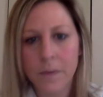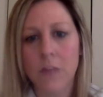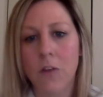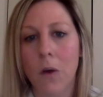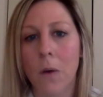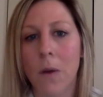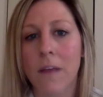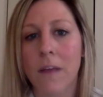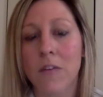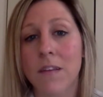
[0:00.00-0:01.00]
So
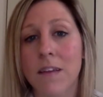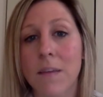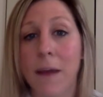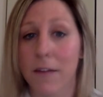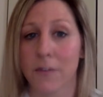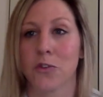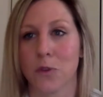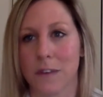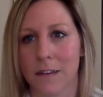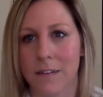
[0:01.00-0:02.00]
as you can see by the
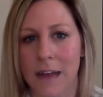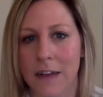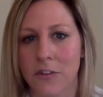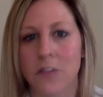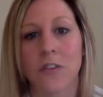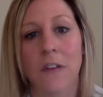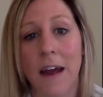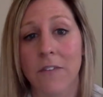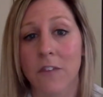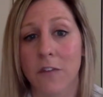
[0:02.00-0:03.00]
visual that's attached, there's a
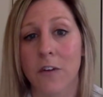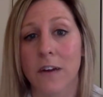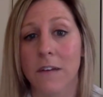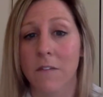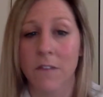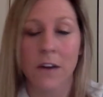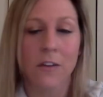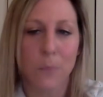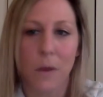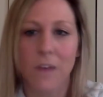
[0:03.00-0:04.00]
lot of different,
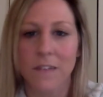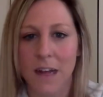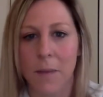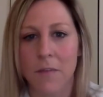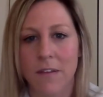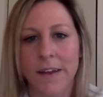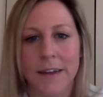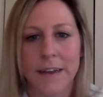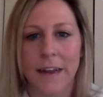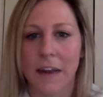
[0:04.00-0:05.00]
very small steps
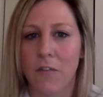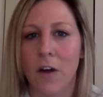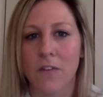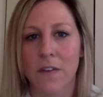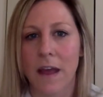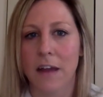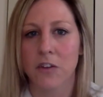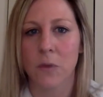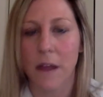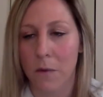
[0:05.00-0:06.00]
involved in the
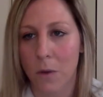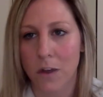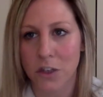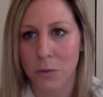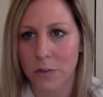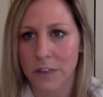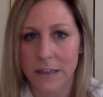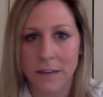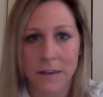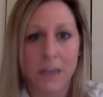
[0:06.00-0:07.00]
hand washing
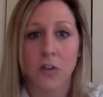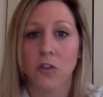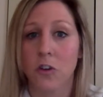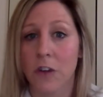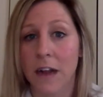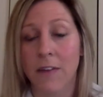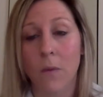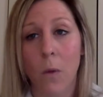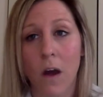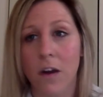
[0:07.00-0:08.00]
routine. Turning on
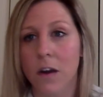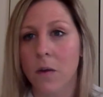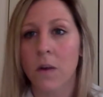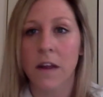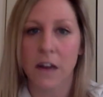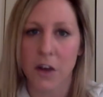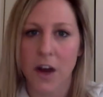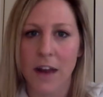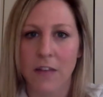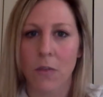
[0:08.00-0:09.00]
the water, getting your
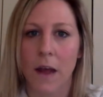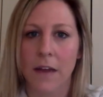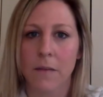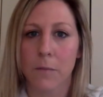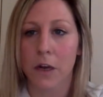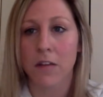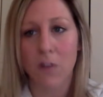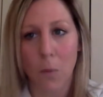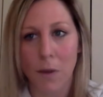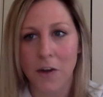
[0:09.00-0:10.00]
hands wet, putting
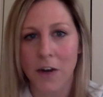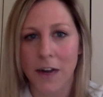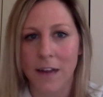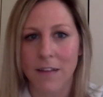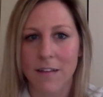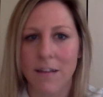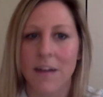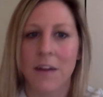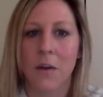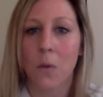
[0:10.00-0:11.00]
soap on your hands,
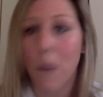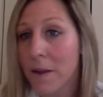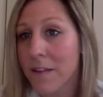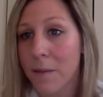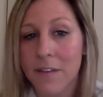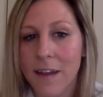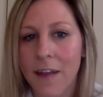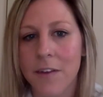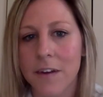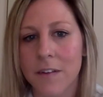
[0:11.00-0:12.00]
rubbing them
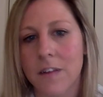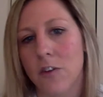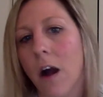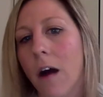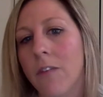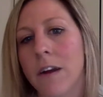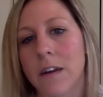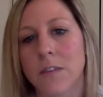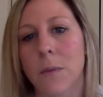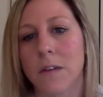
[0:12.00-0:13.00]
together. These are all
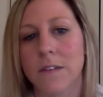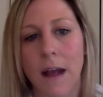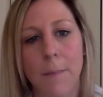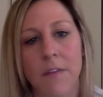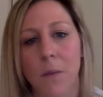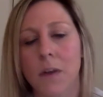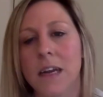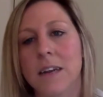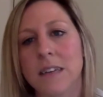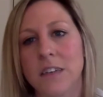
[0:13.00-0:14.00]
very small steps, and we
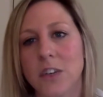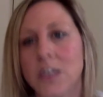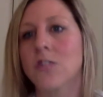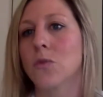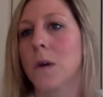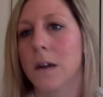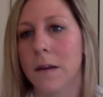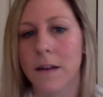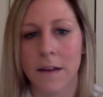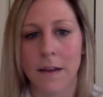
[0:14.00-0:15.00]
need to teach each
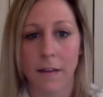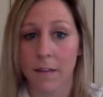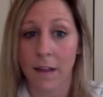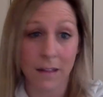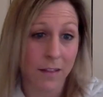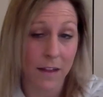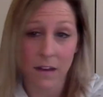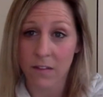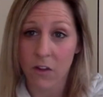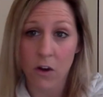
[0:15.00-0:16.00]
one like that
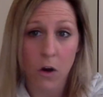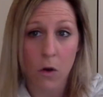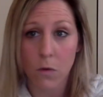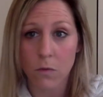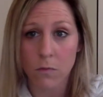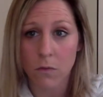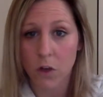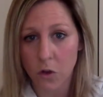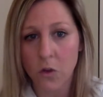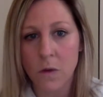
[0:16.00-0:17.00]
it's their own,
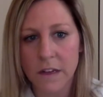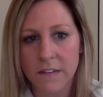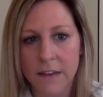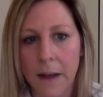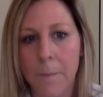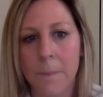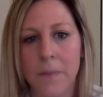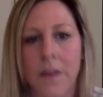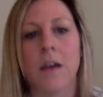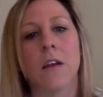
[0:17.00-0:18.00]
unique step.
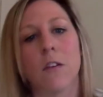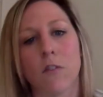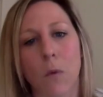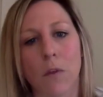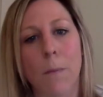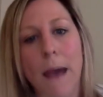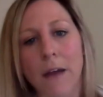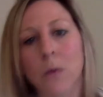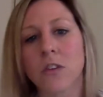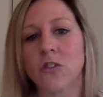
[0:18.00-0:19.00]
So with
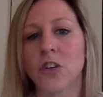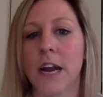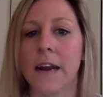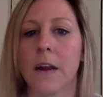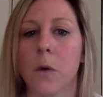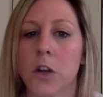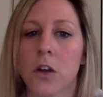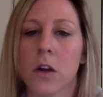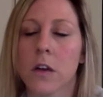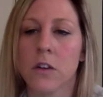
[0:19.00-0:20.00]
backwards chaining, what you're
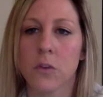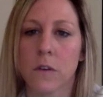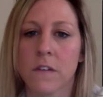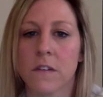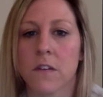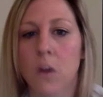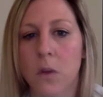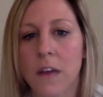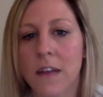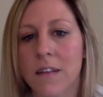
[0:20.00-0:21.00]
going to do is
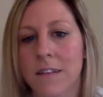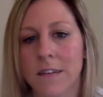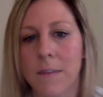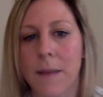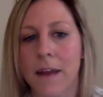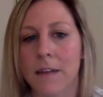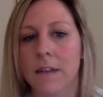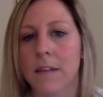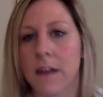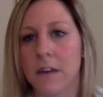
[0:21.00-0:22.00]
slowly and
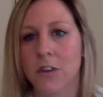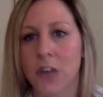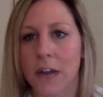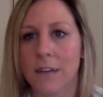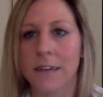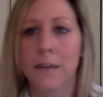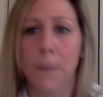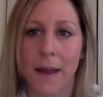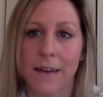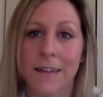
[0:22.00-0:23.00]
systematically let your child
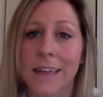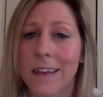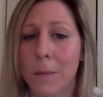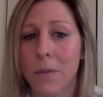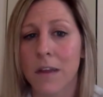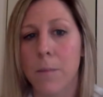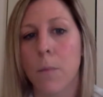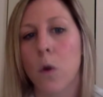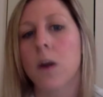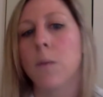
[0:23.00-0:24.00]
independently complete
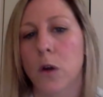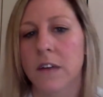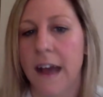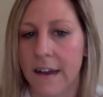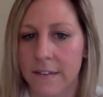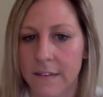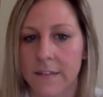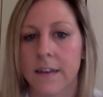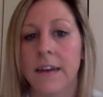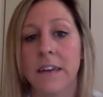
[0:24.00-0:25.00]
more and more
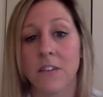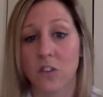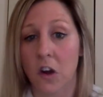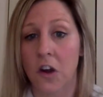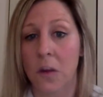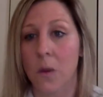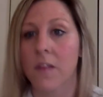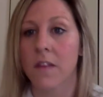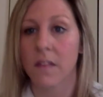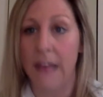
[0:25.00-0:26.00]
tasks, starting with
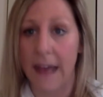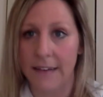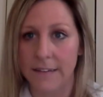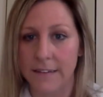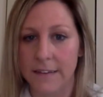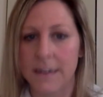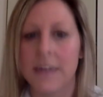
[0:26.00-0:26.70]
the last.